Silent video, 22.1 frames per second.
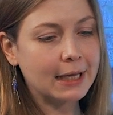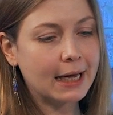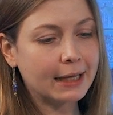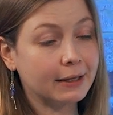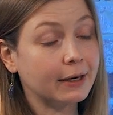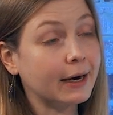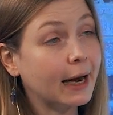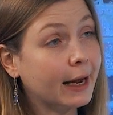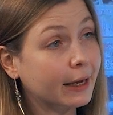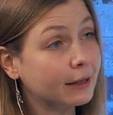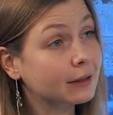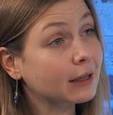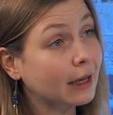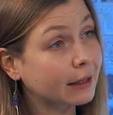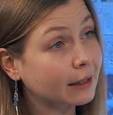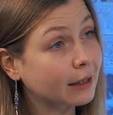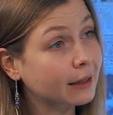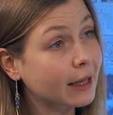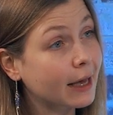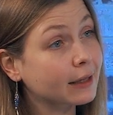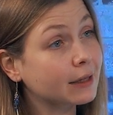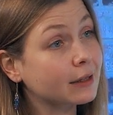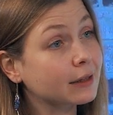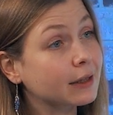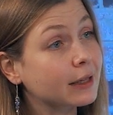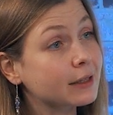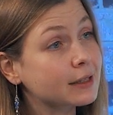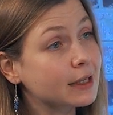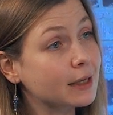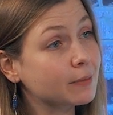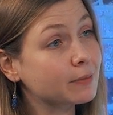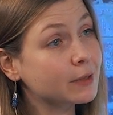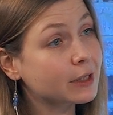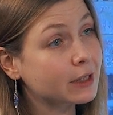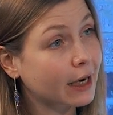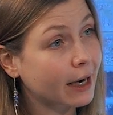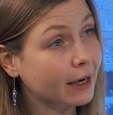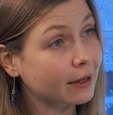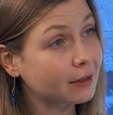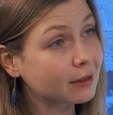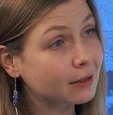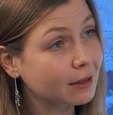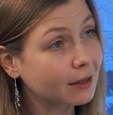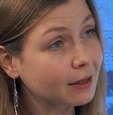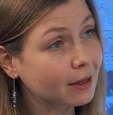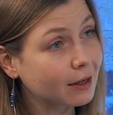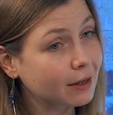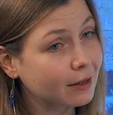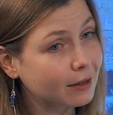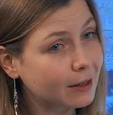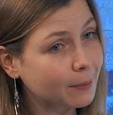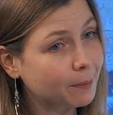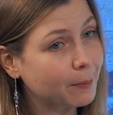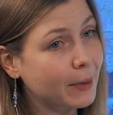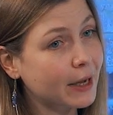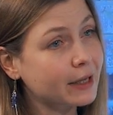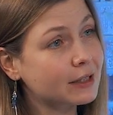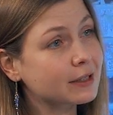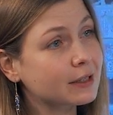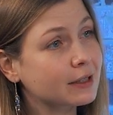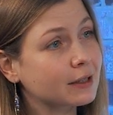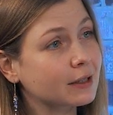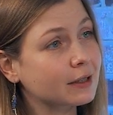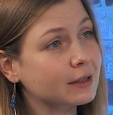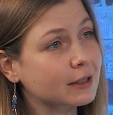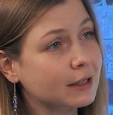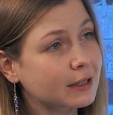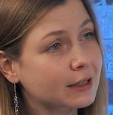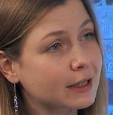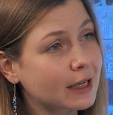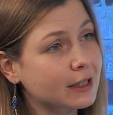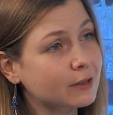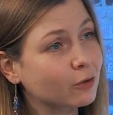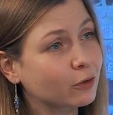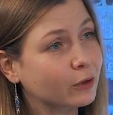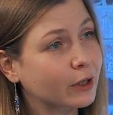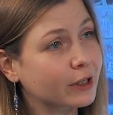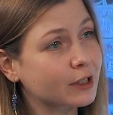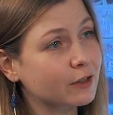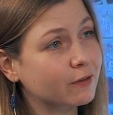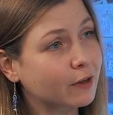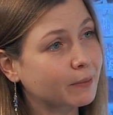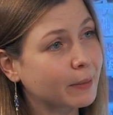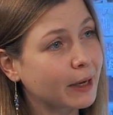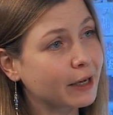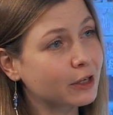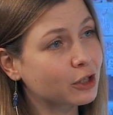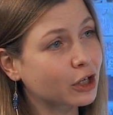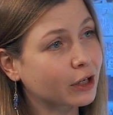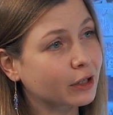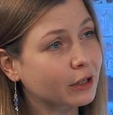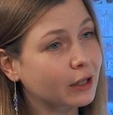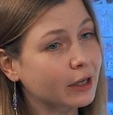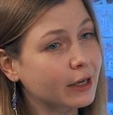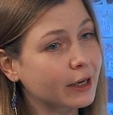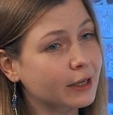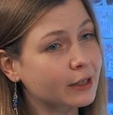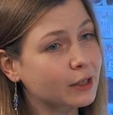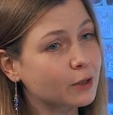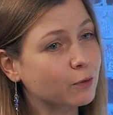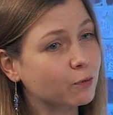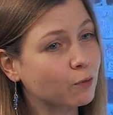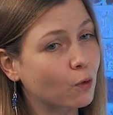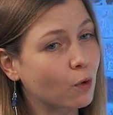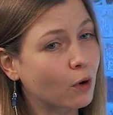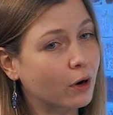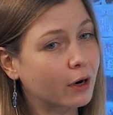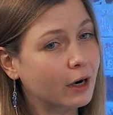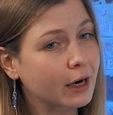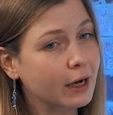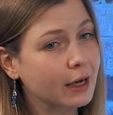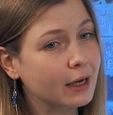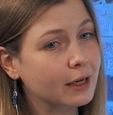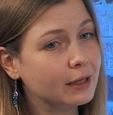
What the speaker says: right and aligning the teams right, the best successful transformation is for